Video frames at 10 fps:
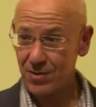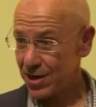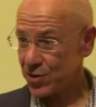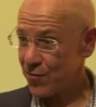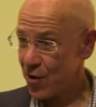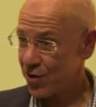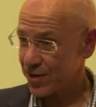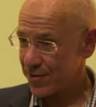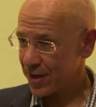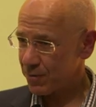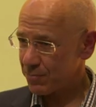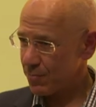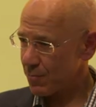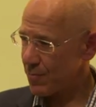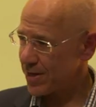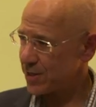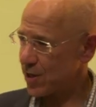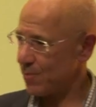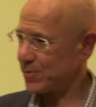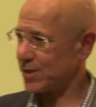And you've heard, I think, many
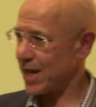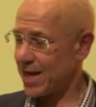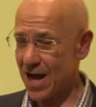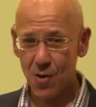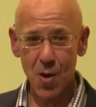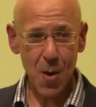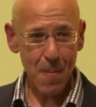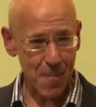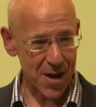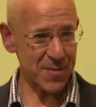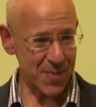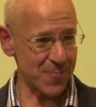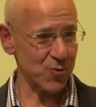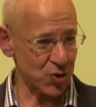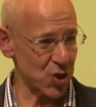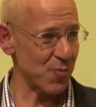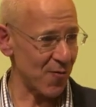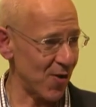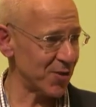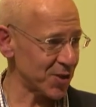times today how many people do
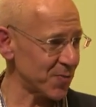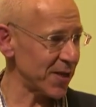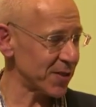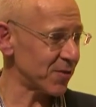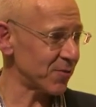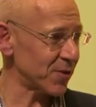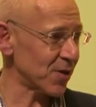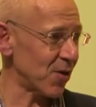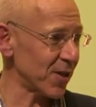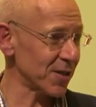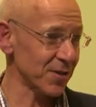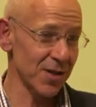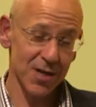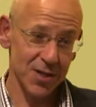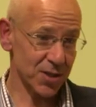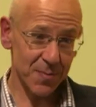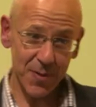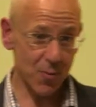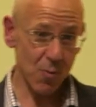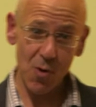prefer to speak to, to colleagues. Some
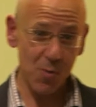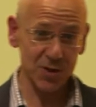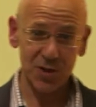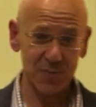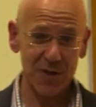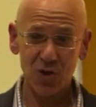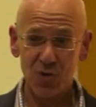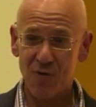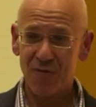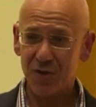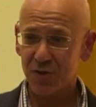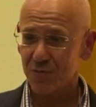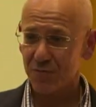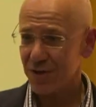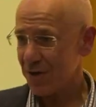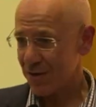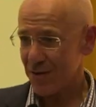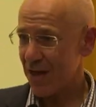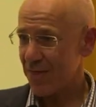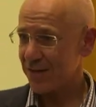people will want to speak to a professional, you know, and,
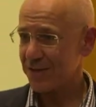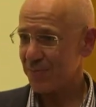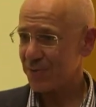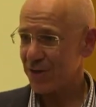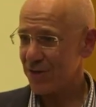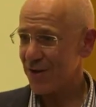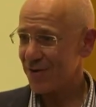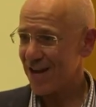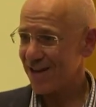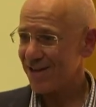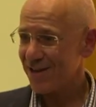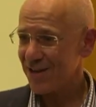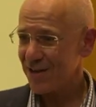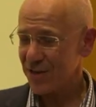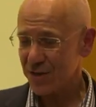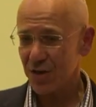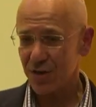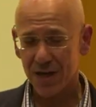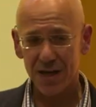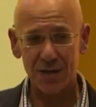and that's absolutely okay. There's
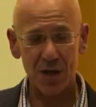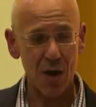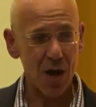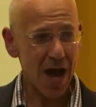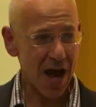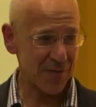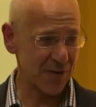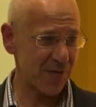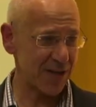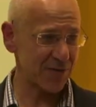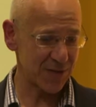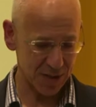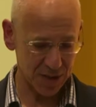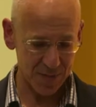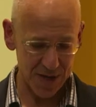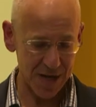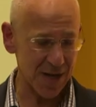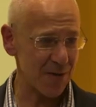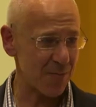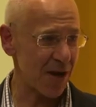certainly to have an effective system in
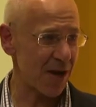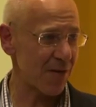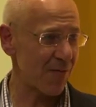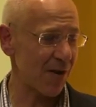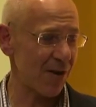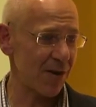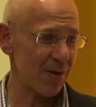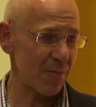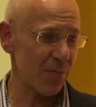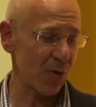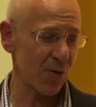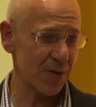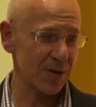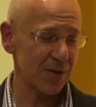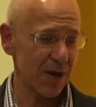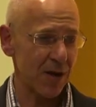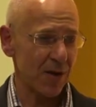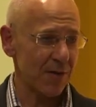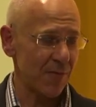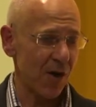any uh, uh, employment uh,
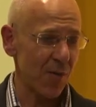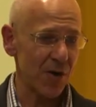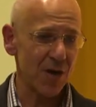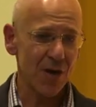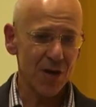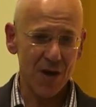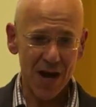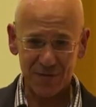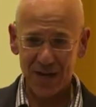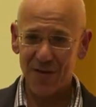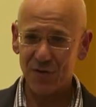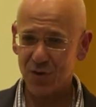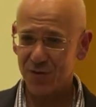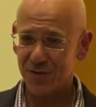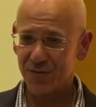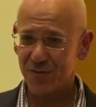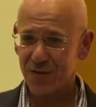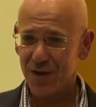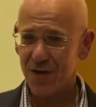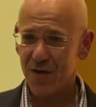environment, you have to have a choice of,
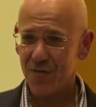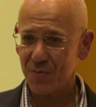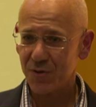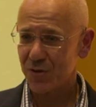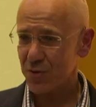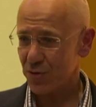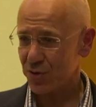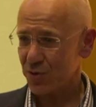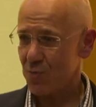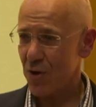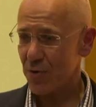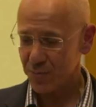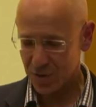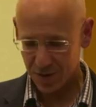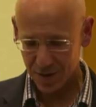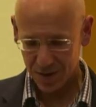uh, of options, not just one option.